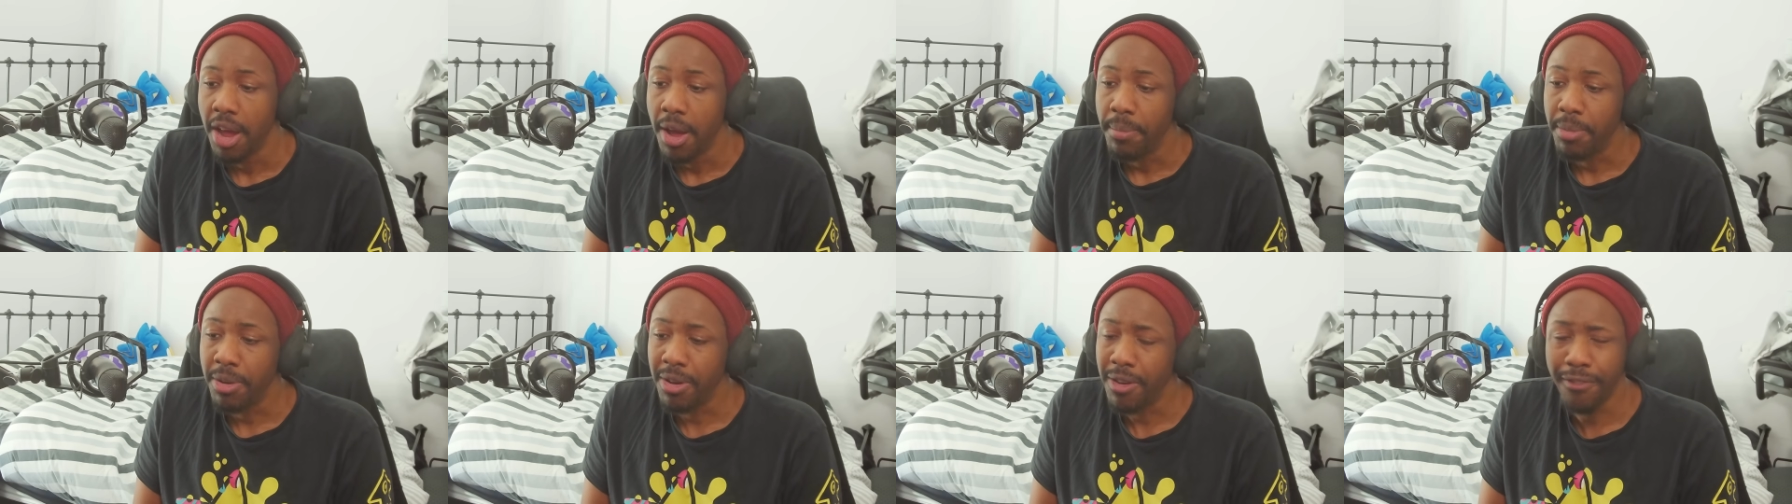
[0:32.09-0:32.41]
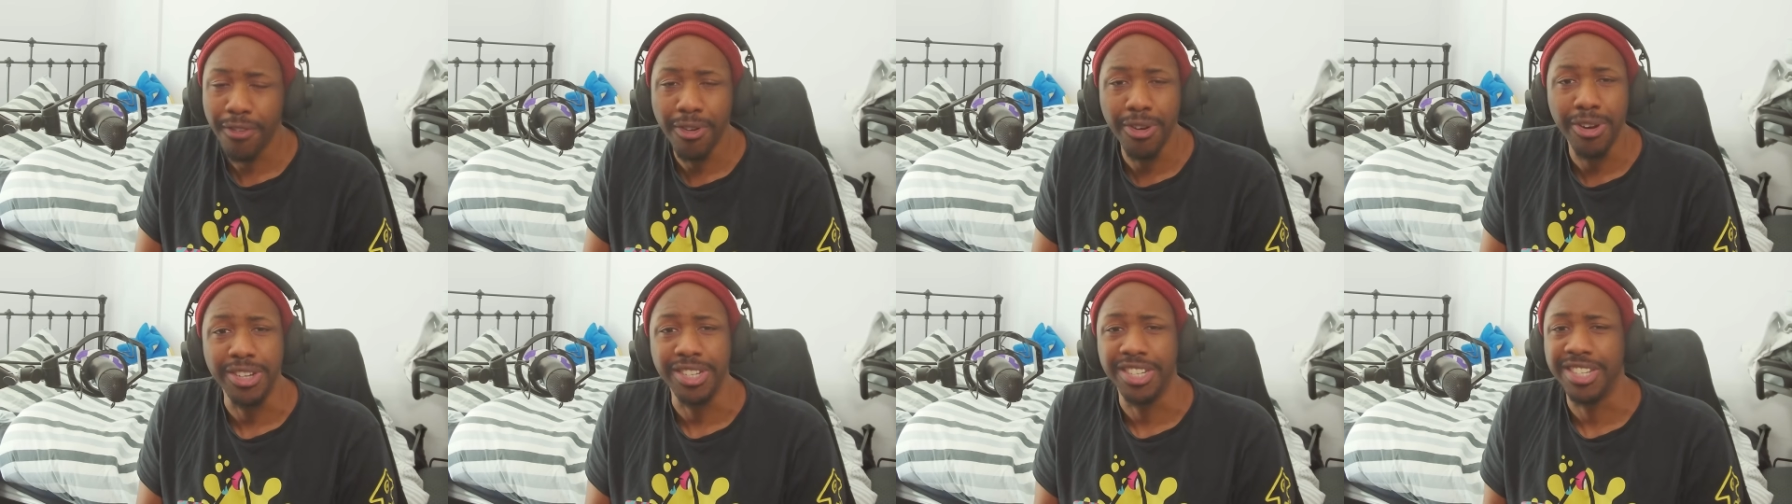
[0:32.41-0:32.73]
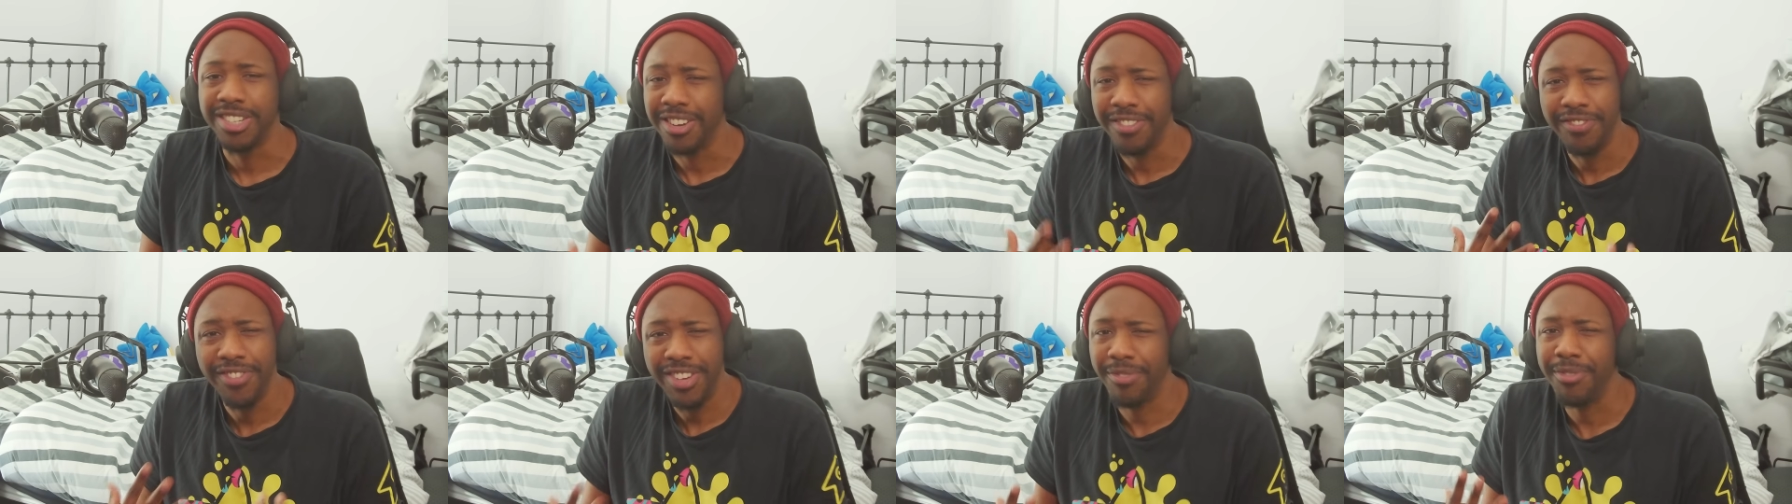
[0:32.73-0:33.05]
But of
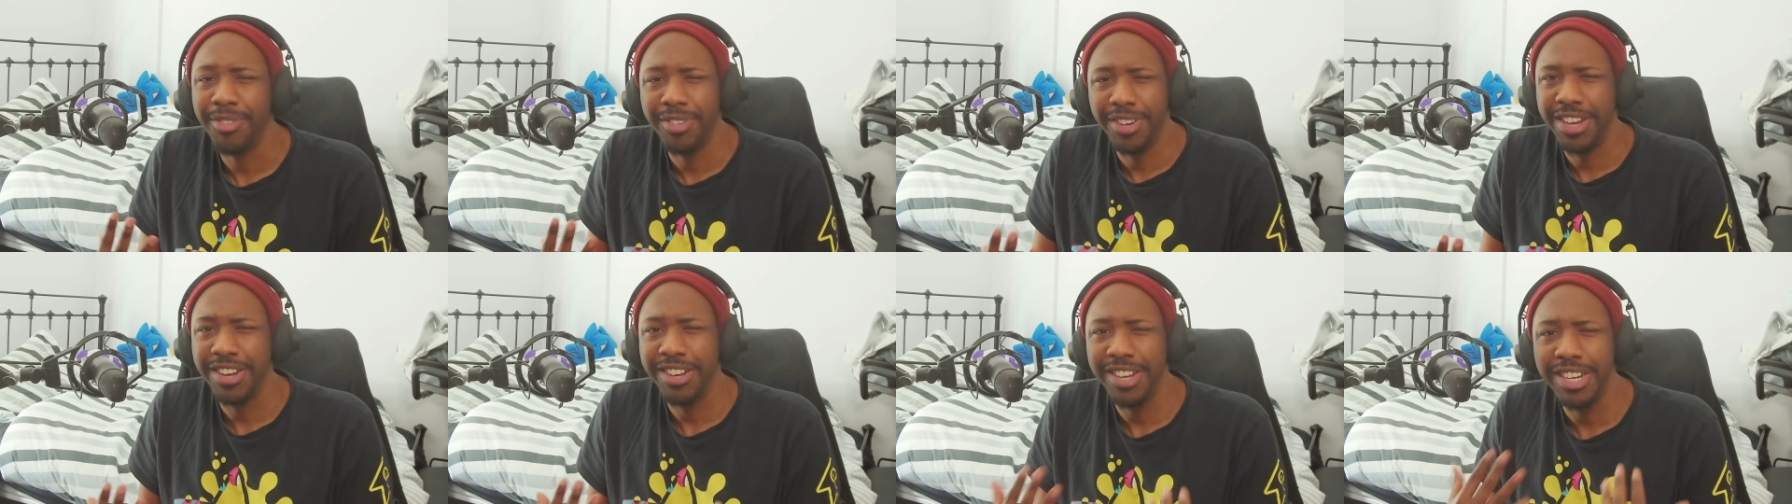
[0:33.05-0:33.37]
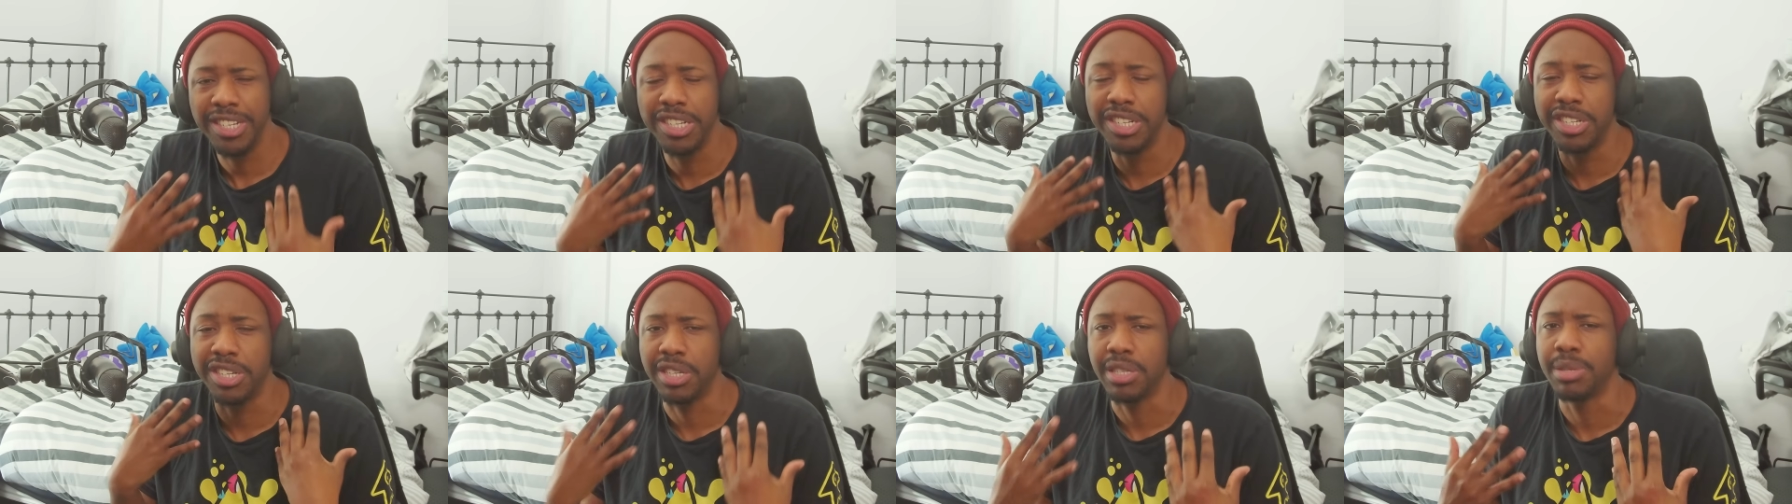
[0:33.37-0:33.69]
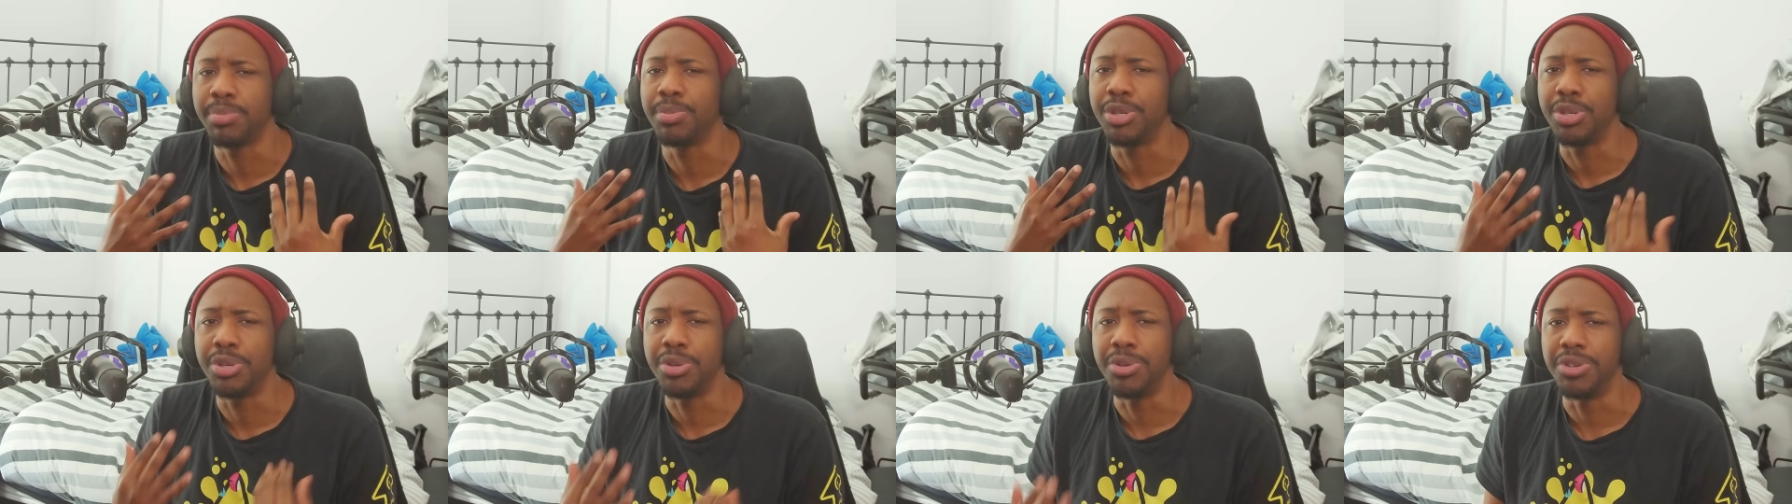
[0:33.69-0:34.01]
course, I mean, this is a
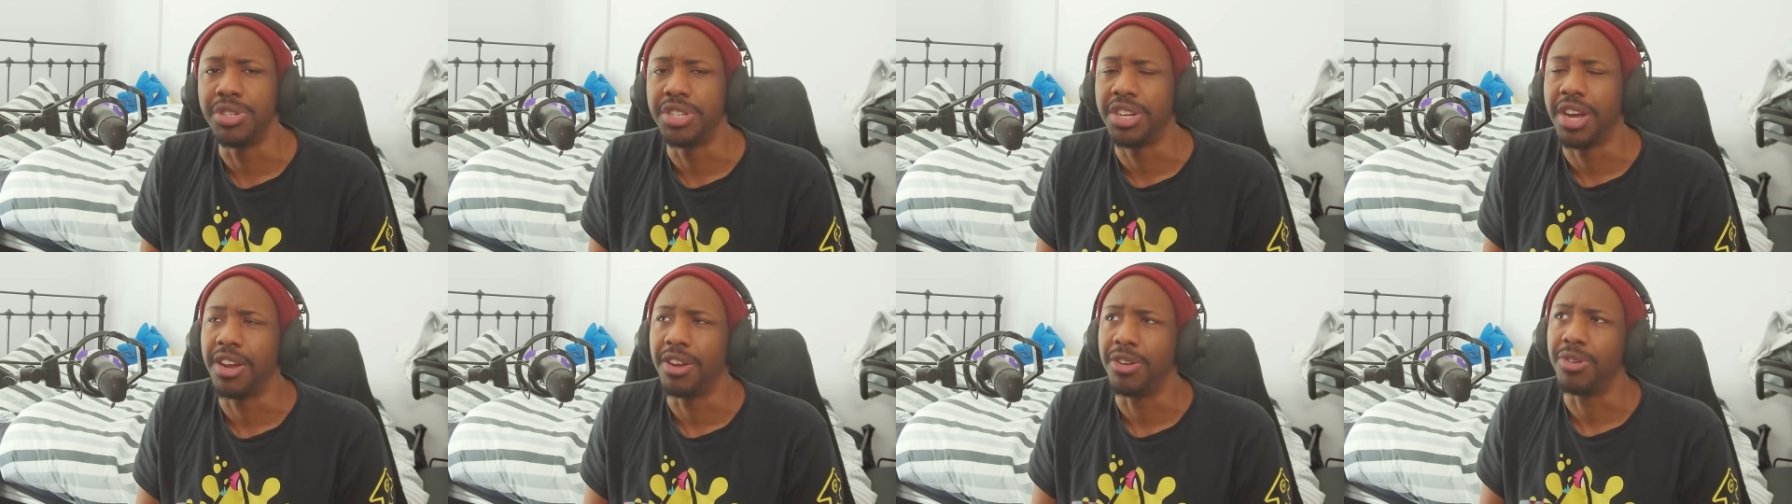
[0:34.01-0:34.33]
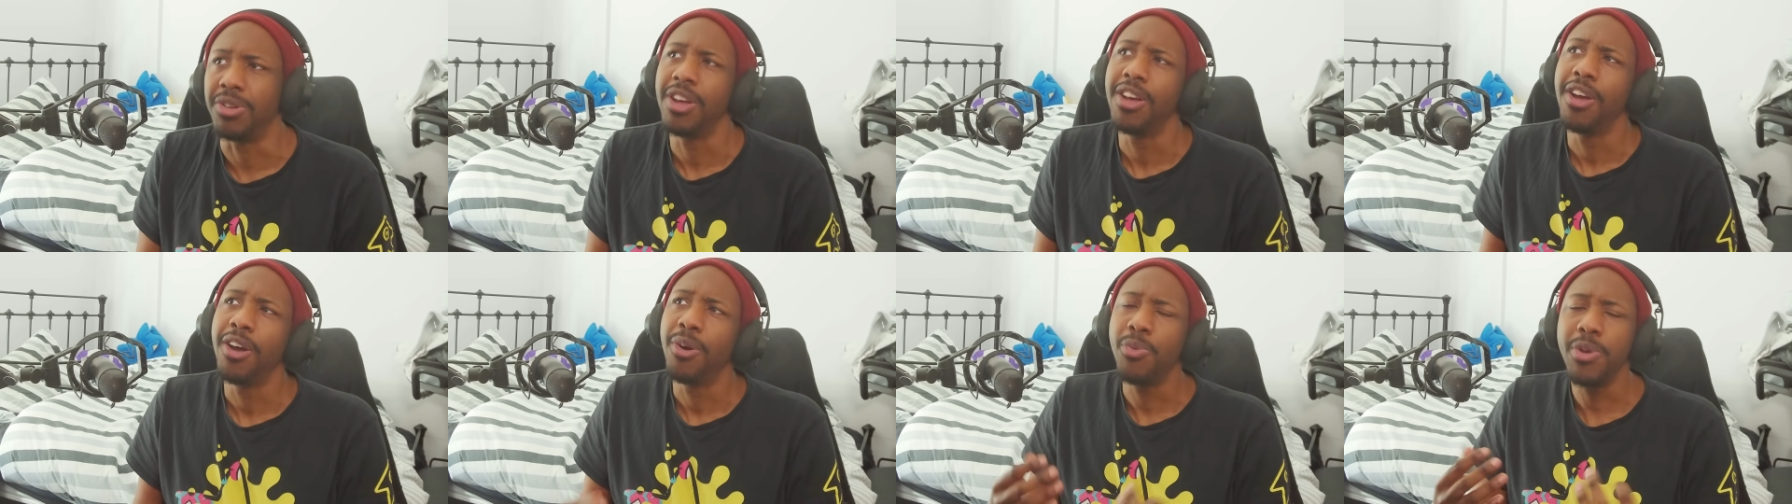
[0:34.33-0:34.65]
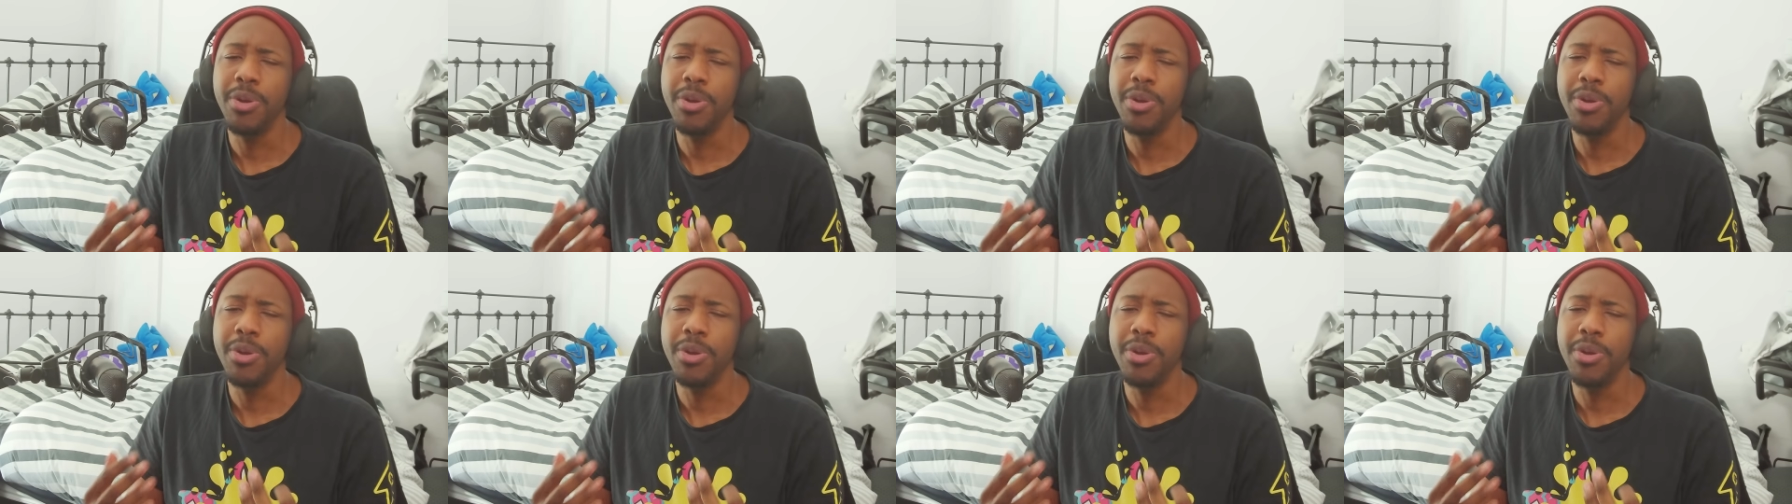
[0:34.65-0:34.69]
Splatoon channel.